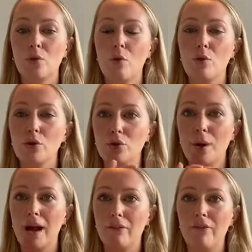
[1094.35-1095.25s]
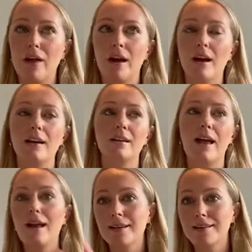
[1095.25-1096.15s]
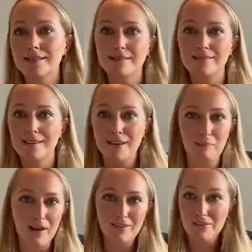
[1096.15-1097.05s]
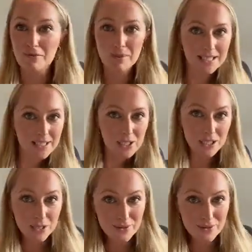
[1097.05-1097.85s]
or you have that ex that you compare everybody to.